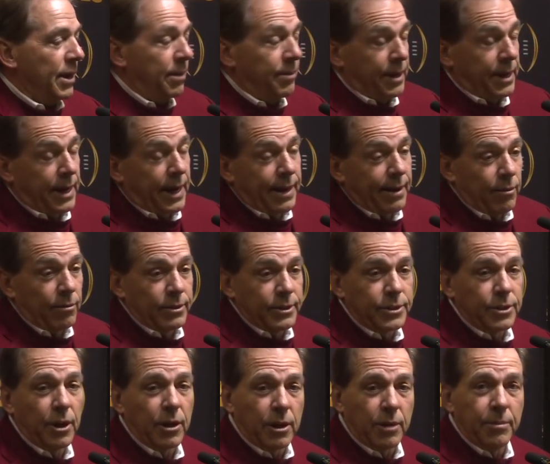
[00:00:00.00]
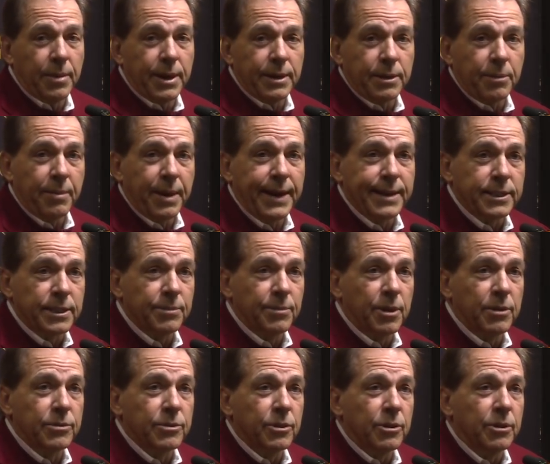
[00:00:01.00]
I mean, I always talk about the
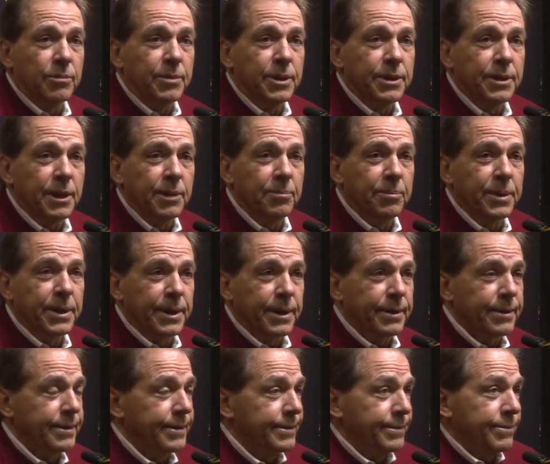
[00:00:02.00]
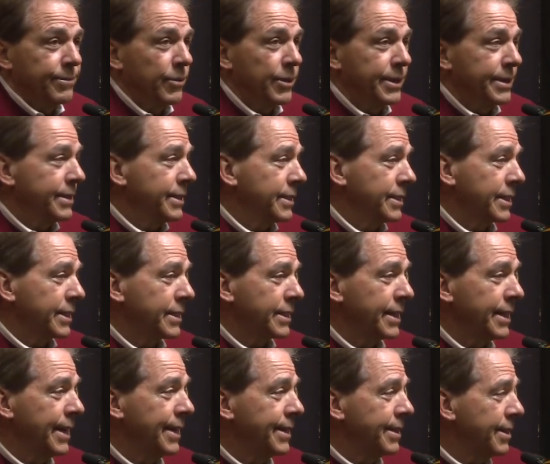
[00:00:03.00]
basketball tournament. They pick,
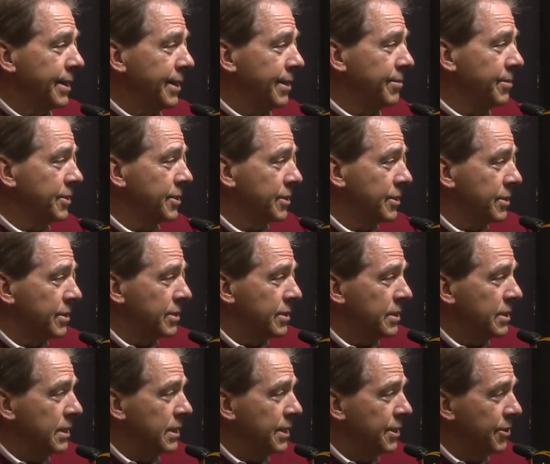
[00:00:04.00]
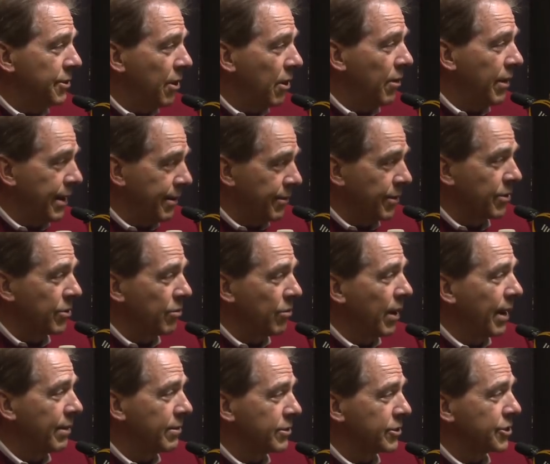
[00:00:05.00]
68 teams, and then you all have a
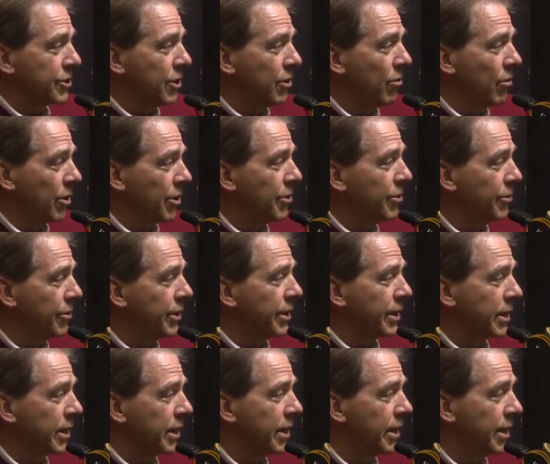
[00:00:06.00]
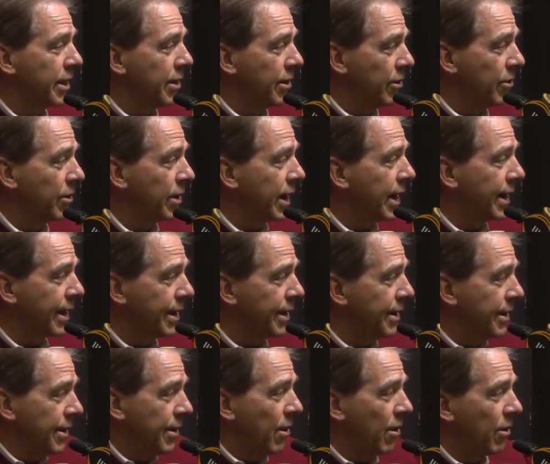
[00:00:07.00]
two-hour show on who didn't get in and who got
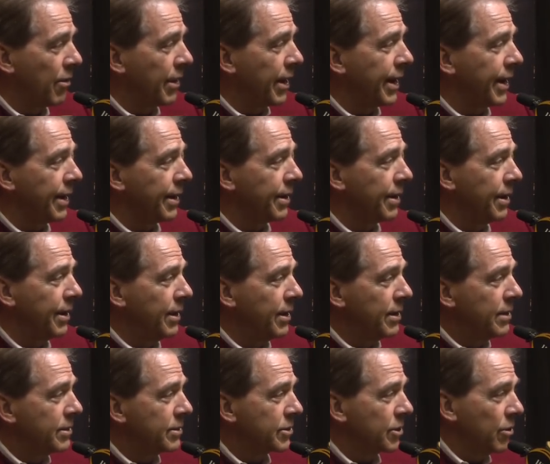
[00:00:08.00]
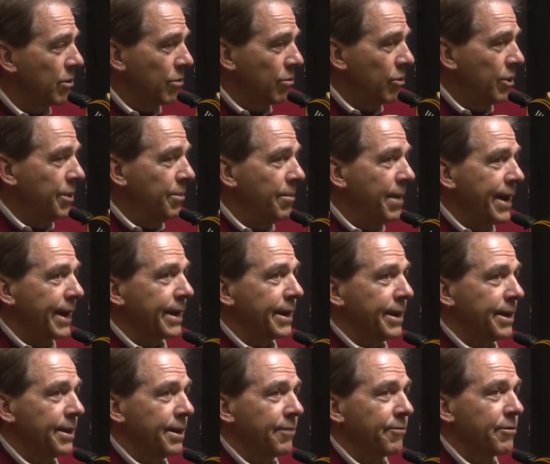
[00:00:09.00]
in and all that. So it wouldn't make
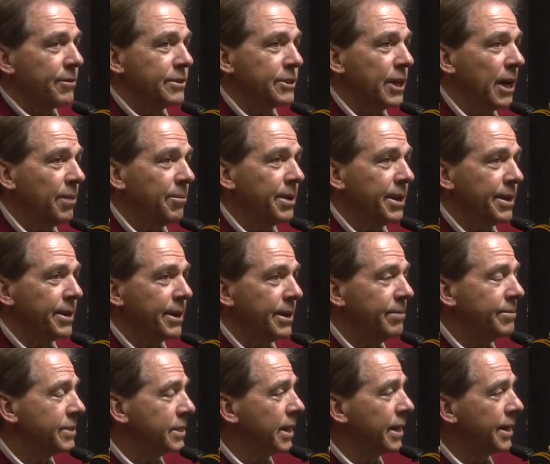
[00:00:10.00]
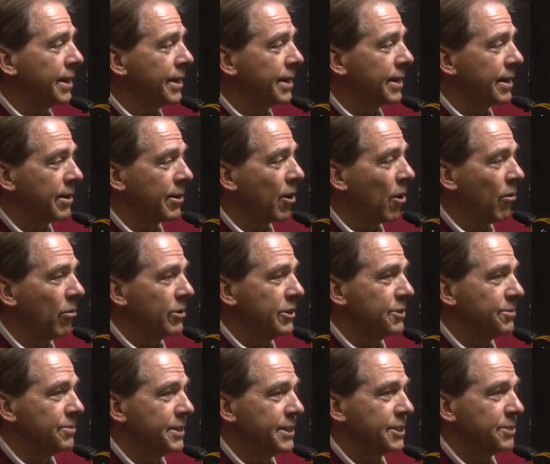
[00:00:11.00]
any difference how many teams got in. It'd
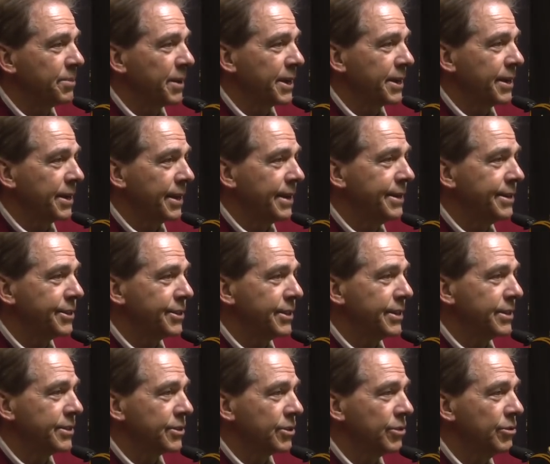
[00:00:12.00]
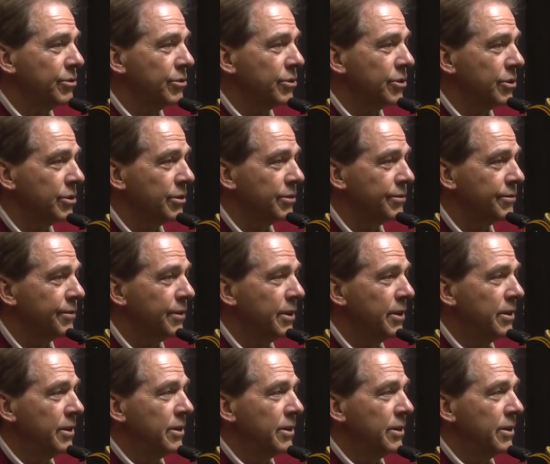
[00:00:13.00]
always be speculation as to who could have